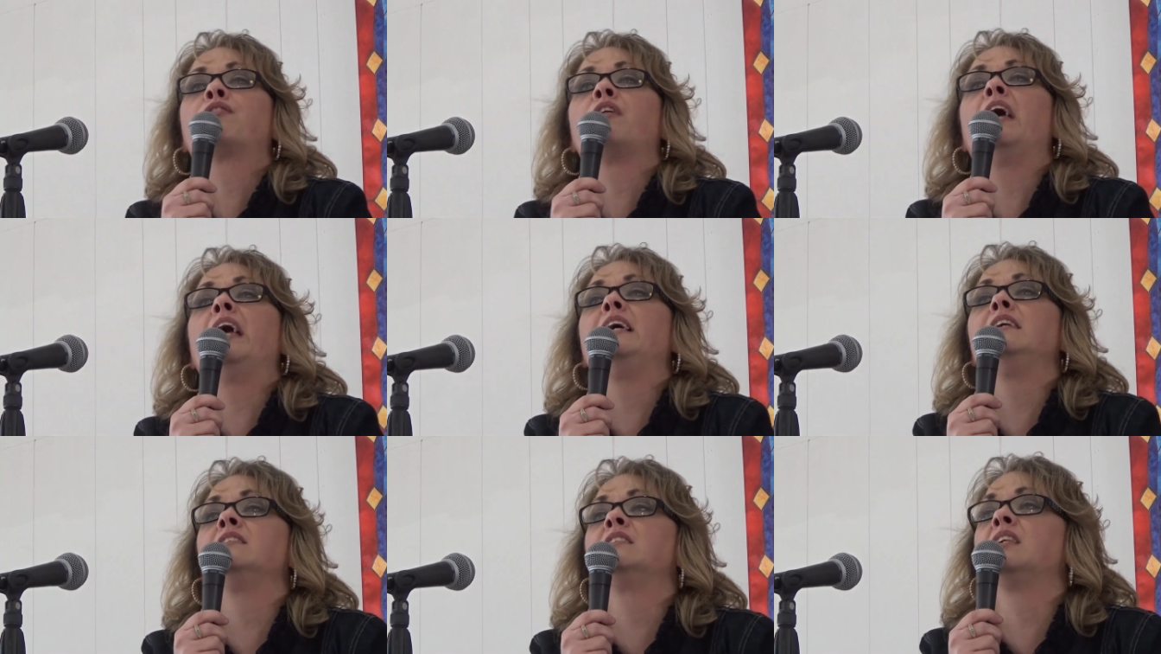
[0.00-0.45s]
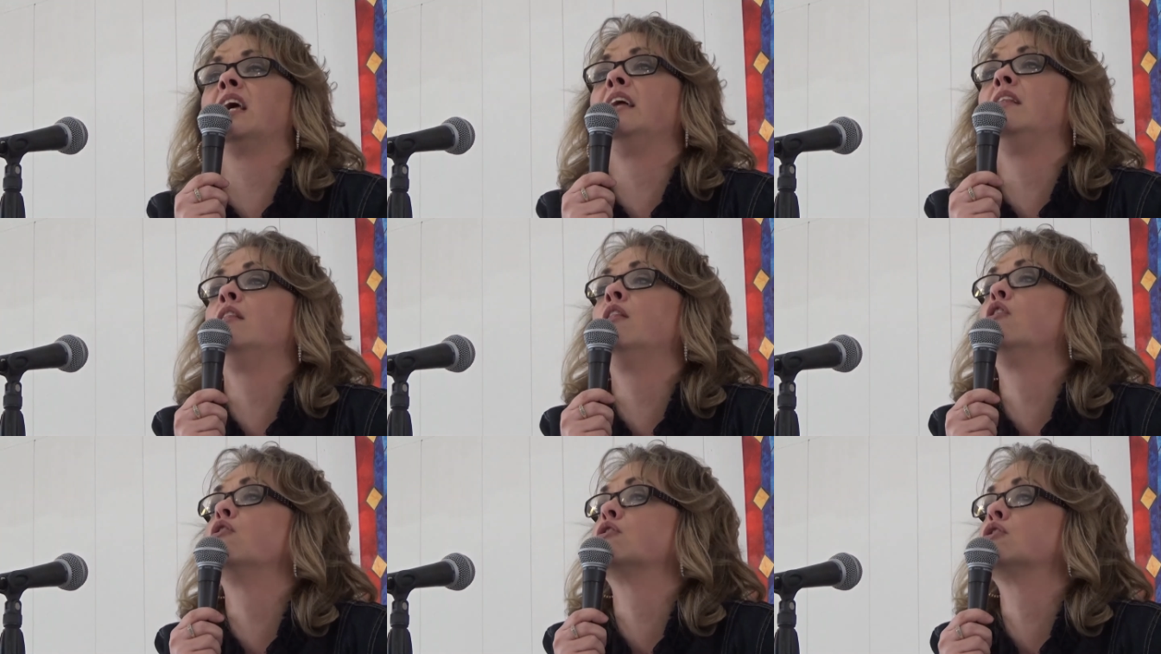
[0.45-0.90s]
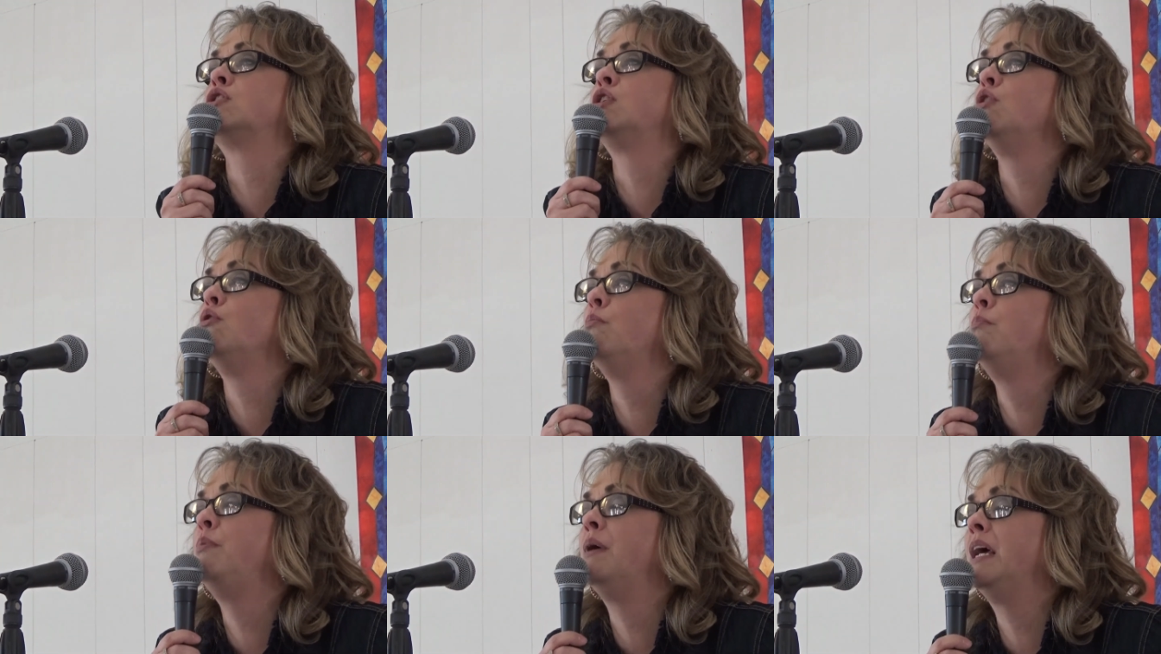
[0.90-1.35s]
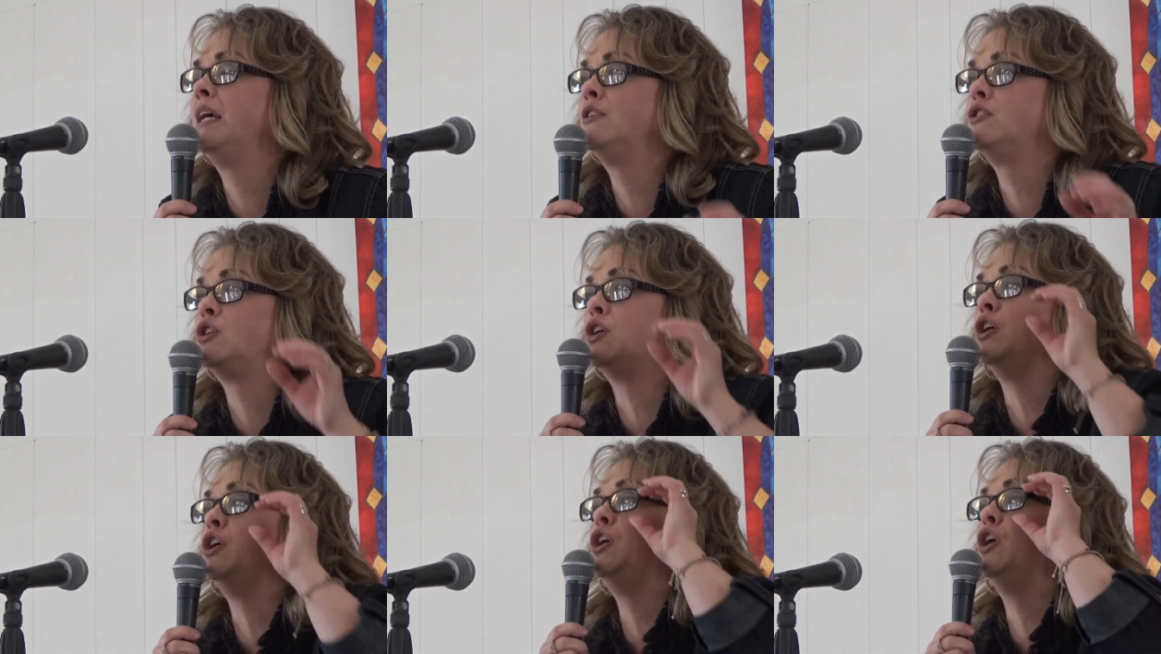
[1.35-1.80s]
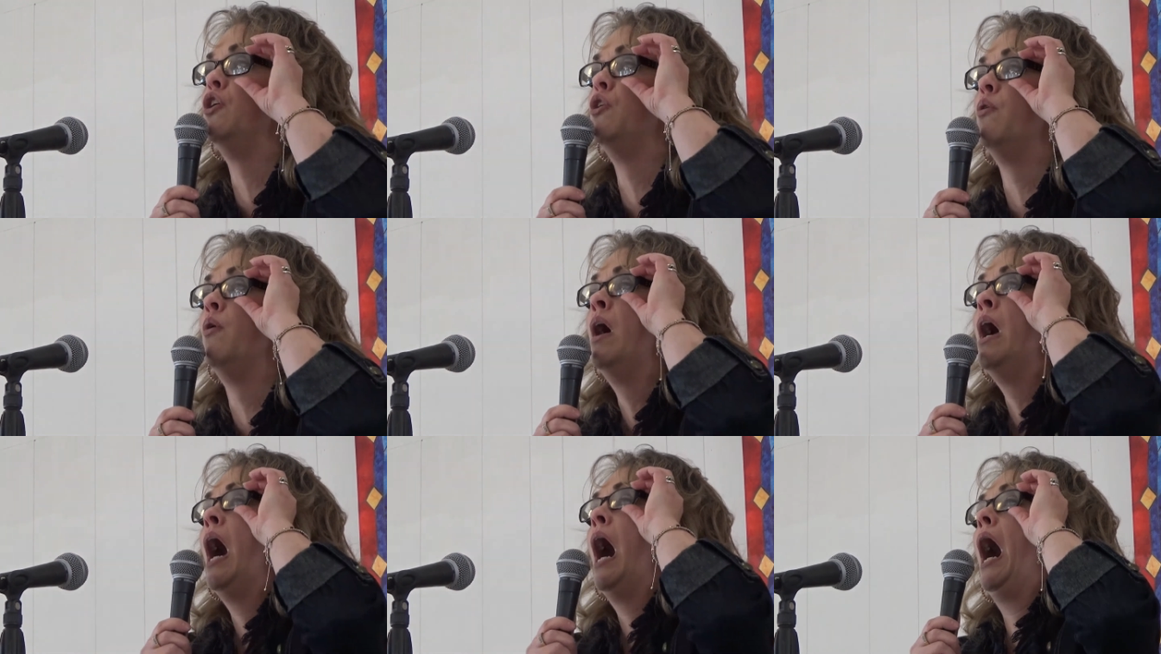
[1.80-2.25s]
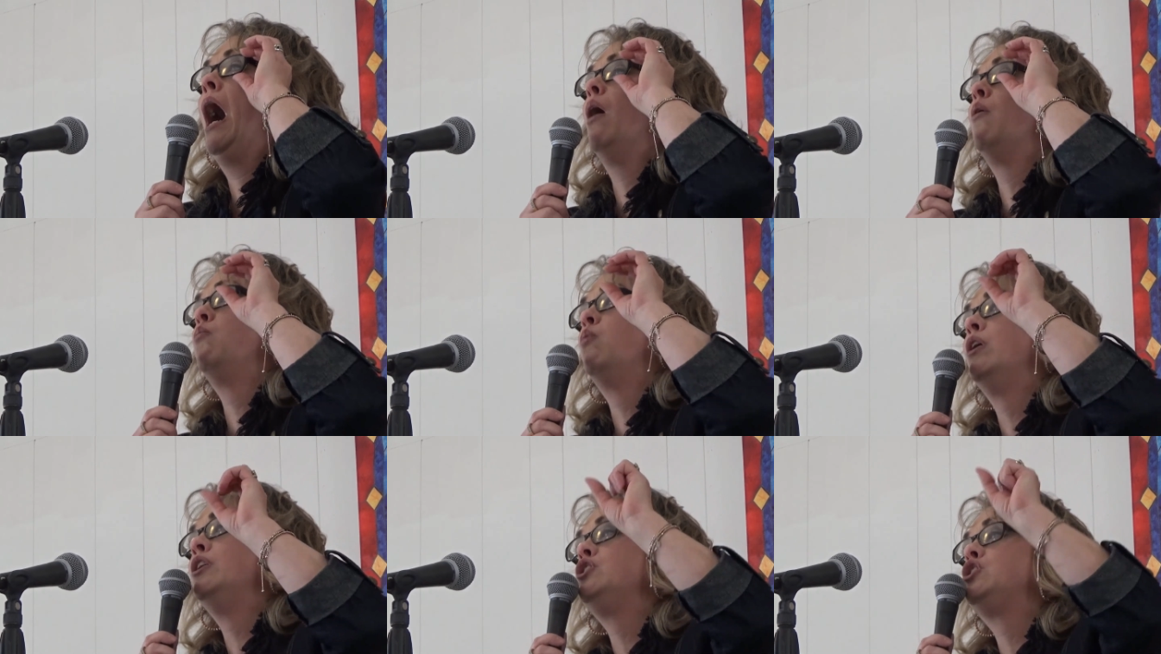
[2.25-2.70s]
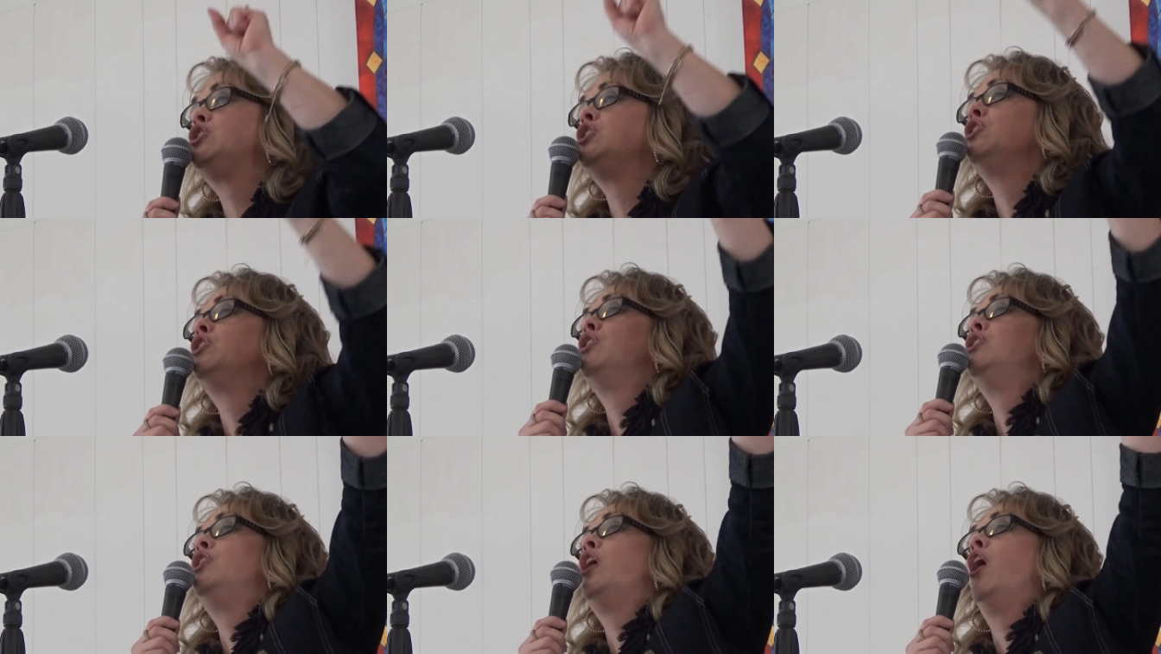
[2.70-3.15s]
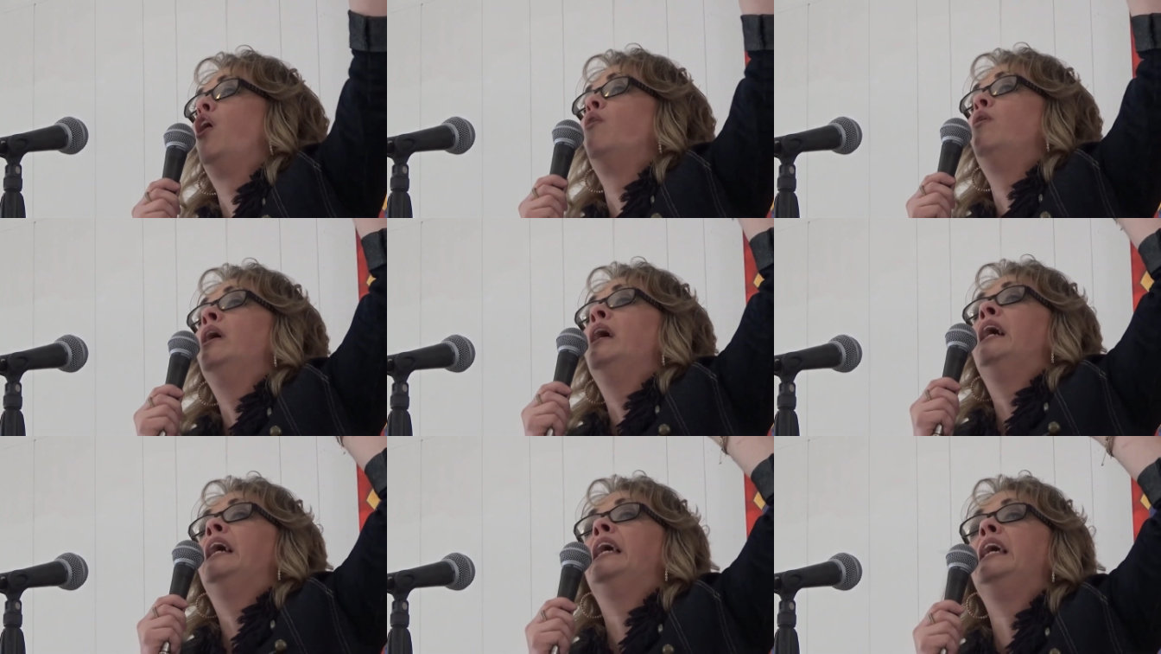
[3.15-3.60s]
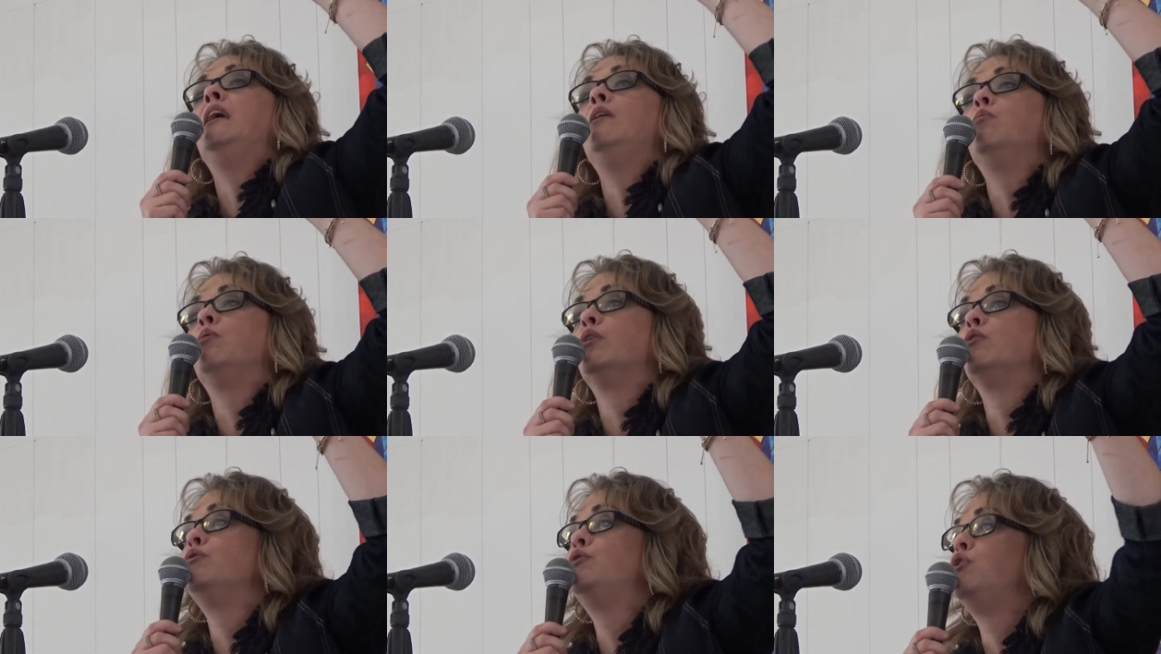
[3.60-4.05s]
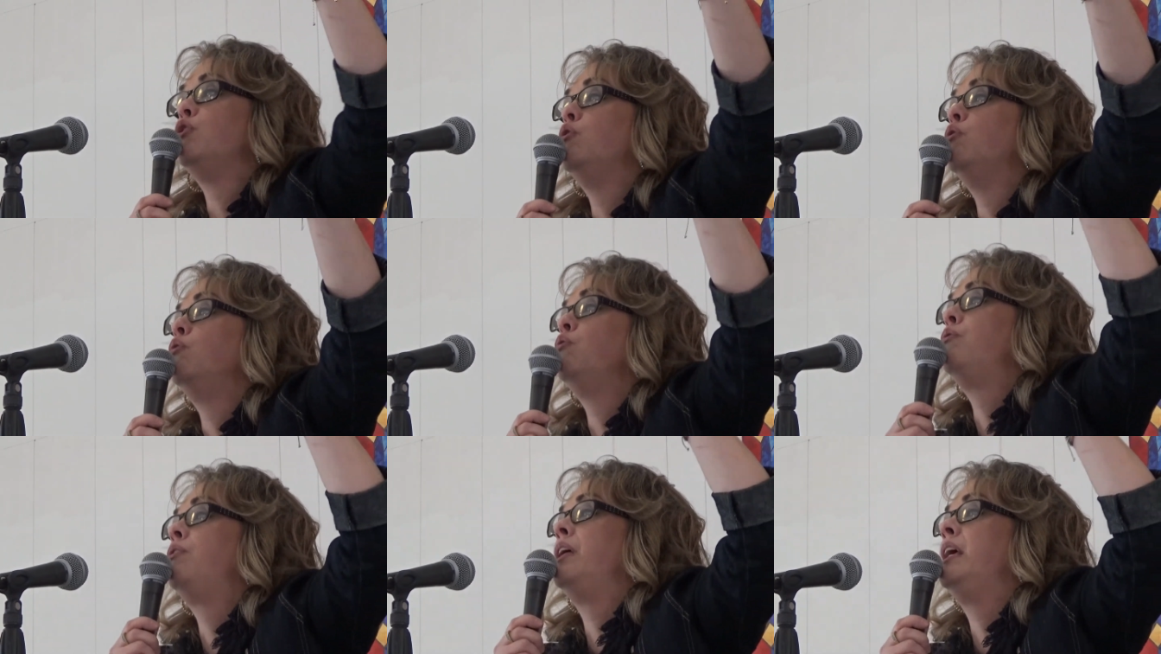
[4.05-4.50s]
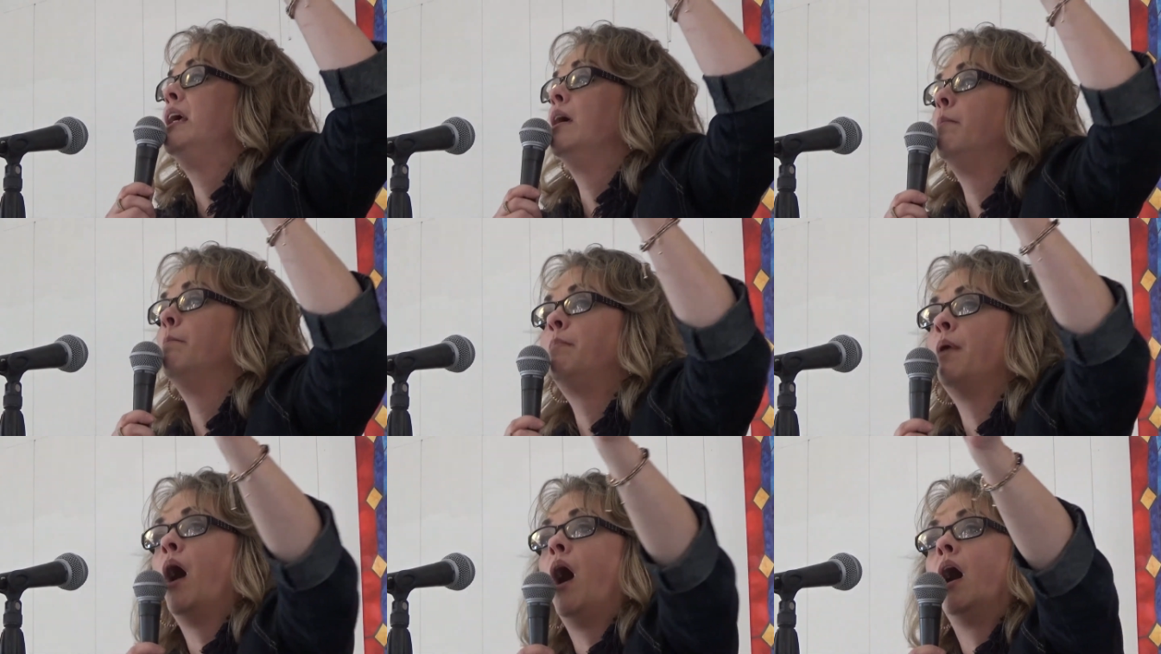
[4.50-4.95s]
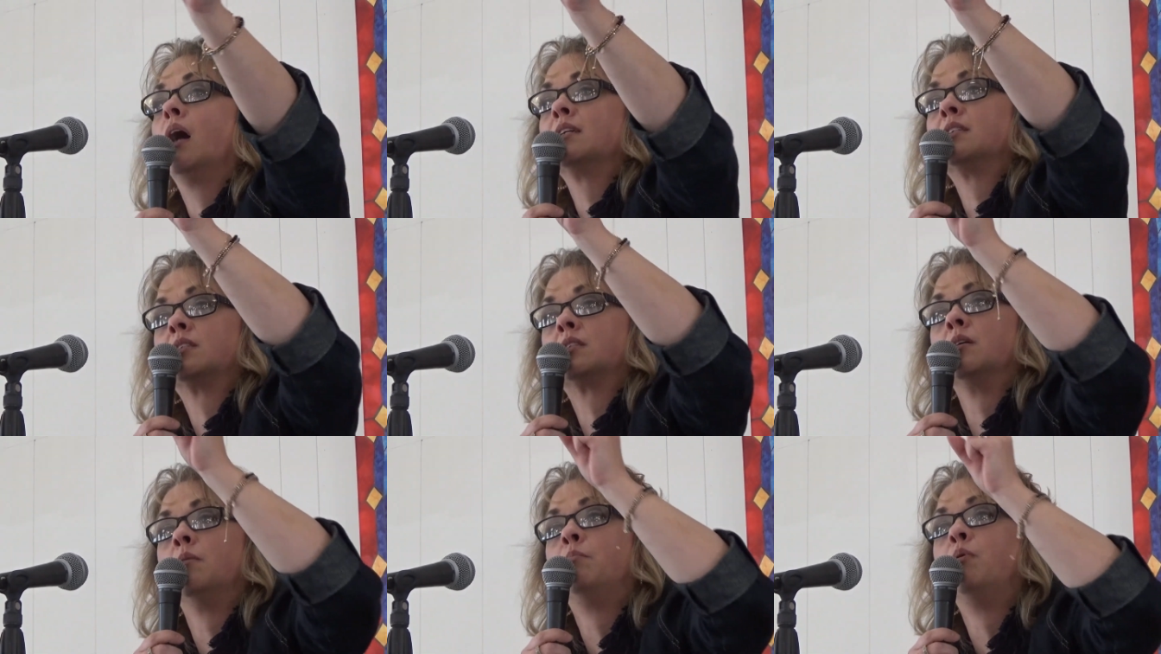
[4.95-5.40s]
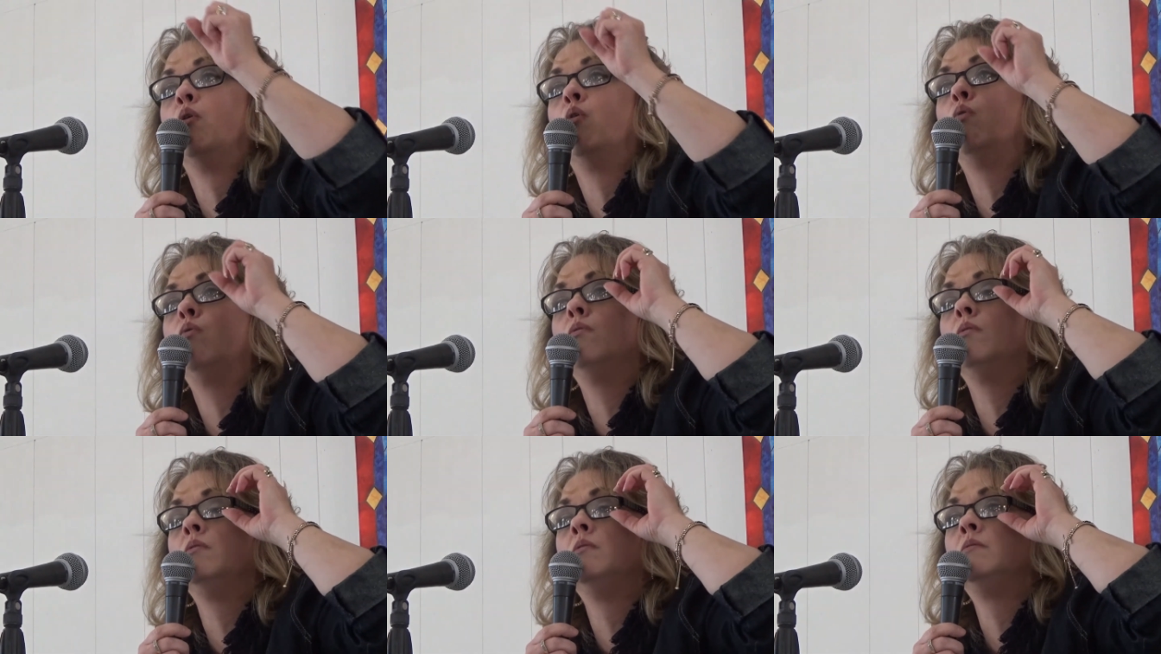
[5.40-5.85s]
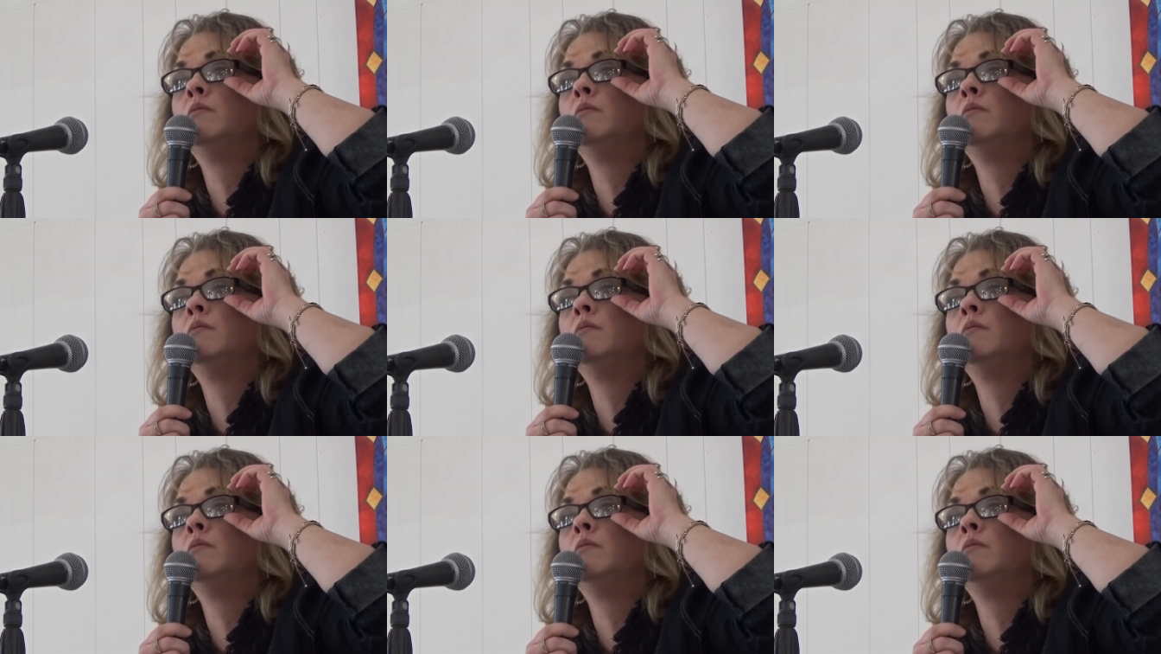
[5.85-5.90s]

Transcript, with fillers: things that look too big to you. I want you to know He will do the impossible.